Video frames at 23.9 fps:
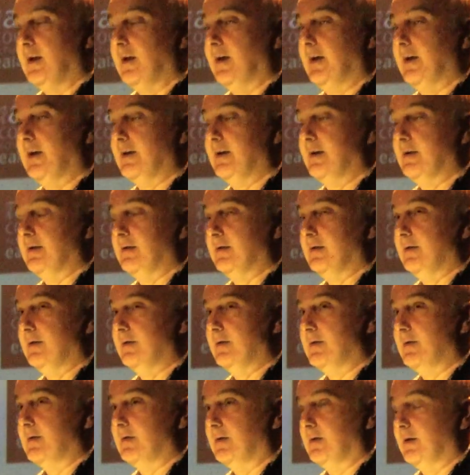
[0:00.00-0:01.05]

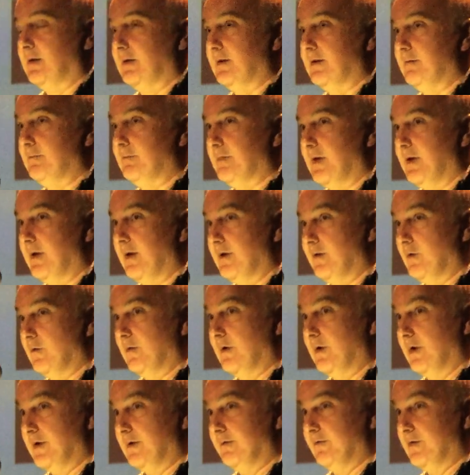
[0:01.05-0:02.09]
And I know a
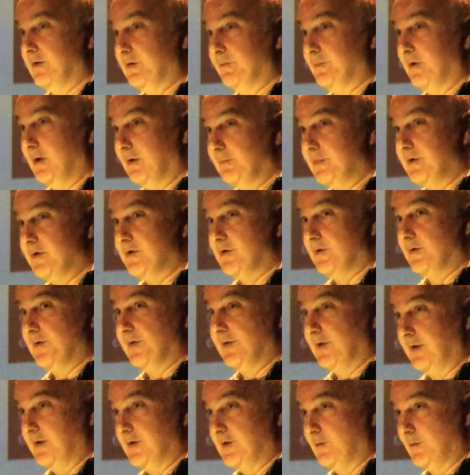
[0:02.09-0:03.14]
lot of other
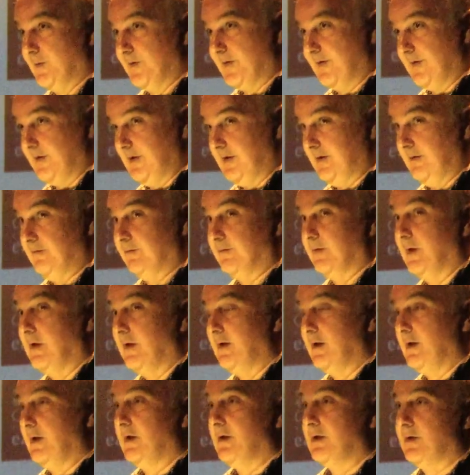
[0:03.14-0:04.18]
publishers like to receive